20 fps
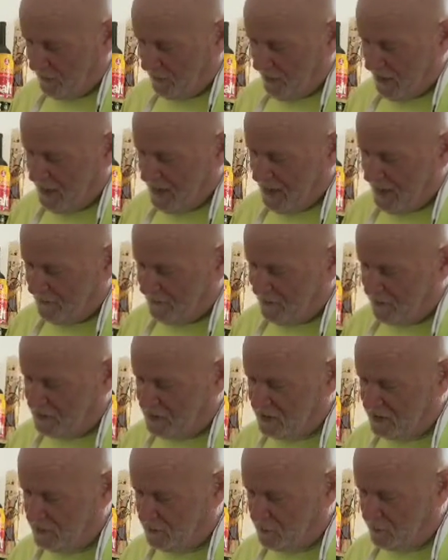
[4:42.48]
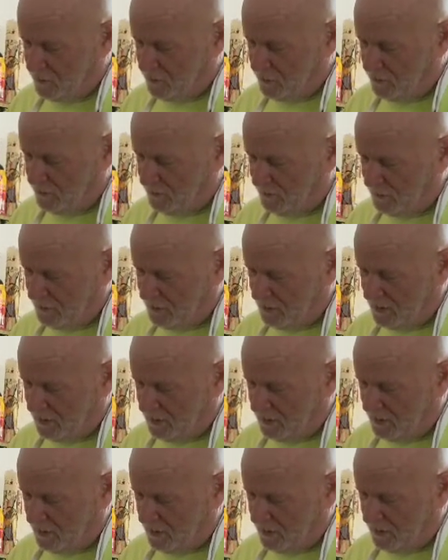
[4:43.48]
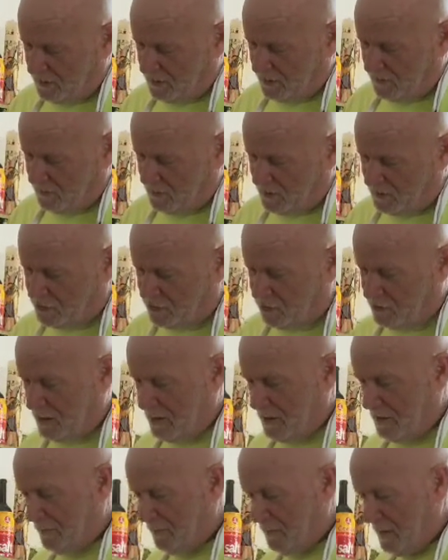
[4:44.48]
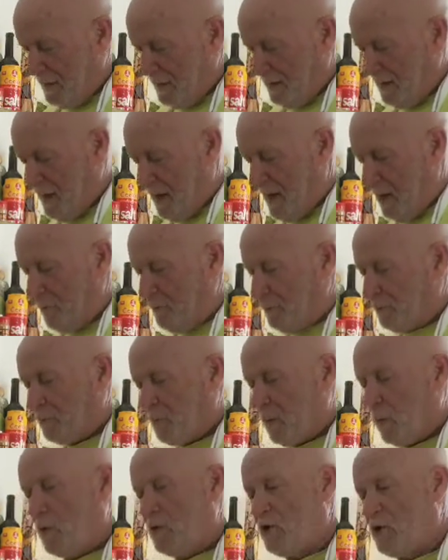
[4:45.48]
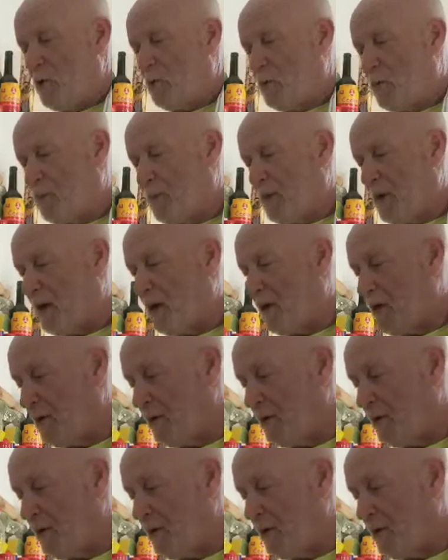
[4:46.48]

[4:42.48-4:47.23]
I want to give a half a teaspoon of mustard. Now, when you